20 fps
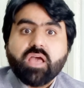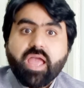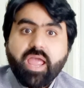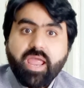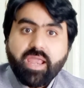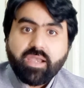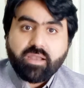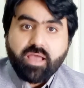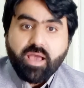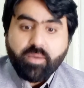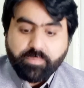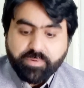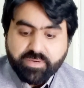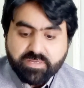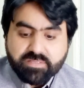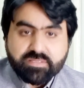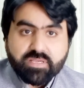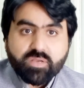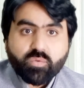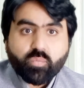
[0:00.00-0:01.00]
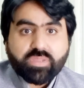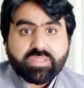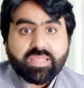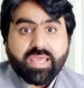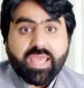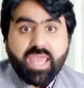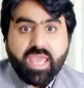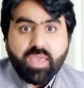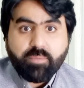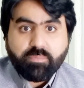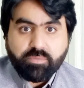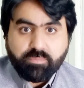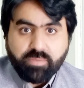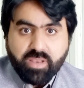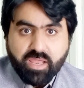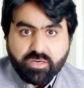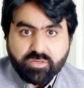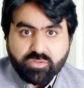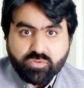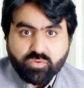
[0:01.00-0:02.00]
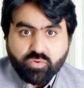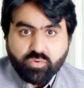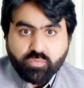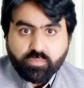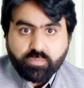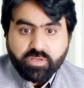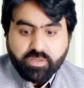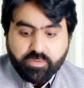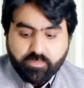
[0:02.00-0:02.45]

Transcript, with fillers: and a person with AB blood group